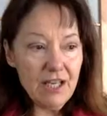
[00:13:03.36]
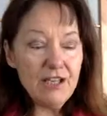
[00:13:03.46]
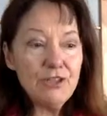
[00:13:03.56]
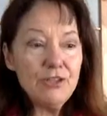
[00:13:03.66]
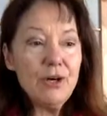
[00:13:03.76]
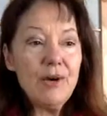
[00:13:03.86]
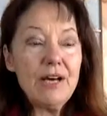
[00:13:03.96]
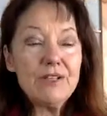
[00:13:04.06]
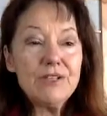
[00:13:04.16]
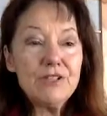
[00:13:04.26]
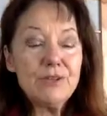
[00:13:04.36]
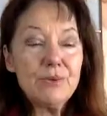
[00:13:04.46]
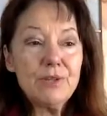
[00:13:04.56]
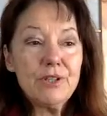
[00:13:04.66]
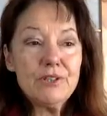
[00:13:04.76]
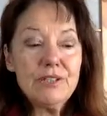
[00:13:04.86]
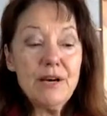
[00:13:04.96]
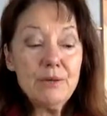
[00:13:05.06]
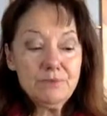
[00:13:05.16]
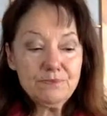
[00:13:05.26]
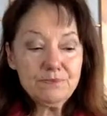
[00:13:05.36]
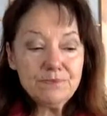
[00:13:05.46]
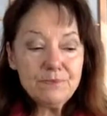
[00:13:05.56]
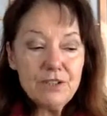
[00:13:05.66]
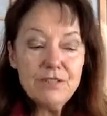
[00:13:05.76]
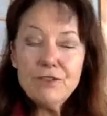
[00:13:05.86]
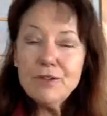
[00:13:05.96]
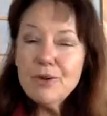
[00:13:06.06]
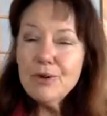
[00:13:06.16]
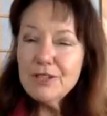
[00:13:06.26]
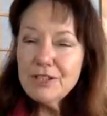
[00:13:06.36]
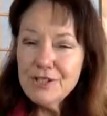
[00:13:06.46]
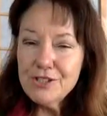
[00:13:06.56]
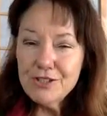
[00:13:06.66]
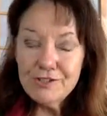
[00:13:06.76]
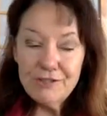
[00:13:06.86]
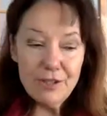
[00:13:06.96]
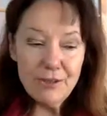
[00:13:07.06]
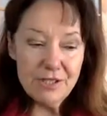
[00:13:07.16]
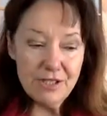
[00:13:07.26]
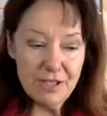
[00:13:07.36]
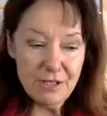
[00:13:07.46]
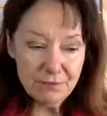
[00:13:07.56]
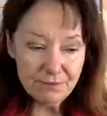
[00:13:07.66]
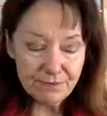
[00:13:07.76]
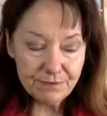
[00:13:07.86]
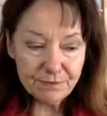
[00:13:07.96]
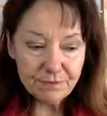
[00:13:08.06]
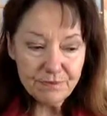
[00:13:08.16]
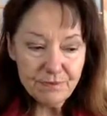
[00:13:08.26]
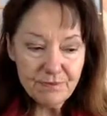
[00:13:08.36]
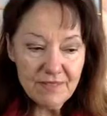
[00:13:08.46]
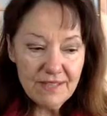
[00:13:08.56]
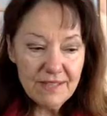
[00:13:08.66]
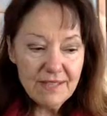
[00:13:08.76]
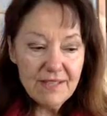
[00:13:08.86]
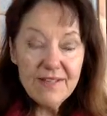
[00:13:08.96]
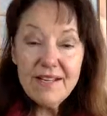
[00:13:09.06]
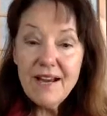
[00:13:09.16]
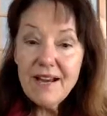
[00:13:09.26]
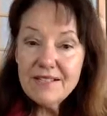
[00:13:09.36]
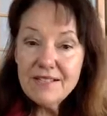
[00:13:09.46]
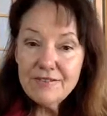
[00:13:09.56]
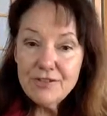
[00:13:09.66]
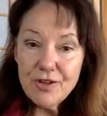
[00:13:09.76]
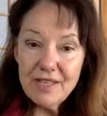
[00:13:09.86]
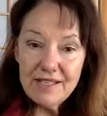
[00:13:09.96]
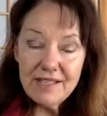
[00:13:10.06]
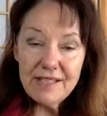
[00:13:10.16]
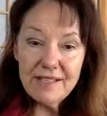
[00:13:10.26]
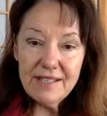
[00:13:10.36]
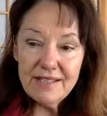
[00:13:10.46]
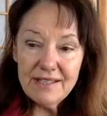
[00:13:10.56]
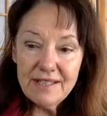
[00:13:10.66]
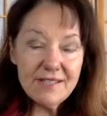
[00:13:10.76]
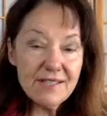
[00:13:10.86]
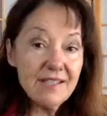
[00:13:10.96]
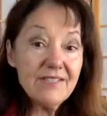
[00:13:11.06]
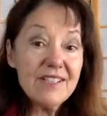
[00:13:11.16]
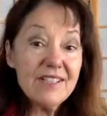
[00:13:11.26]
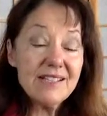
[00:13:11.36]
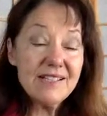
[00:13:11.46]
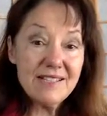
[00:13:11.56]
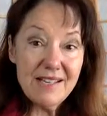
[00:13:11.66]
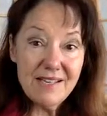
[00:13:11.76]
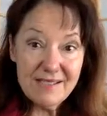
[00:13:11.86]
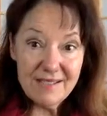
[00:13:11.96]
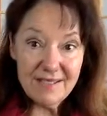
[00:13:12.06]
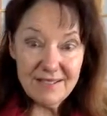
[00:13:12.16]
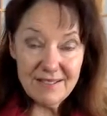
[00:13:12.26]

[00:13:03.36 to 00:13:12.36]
and you go out into the world. Now, if you're holding a certain frequency, the idea of dreading anything doesn't even exist.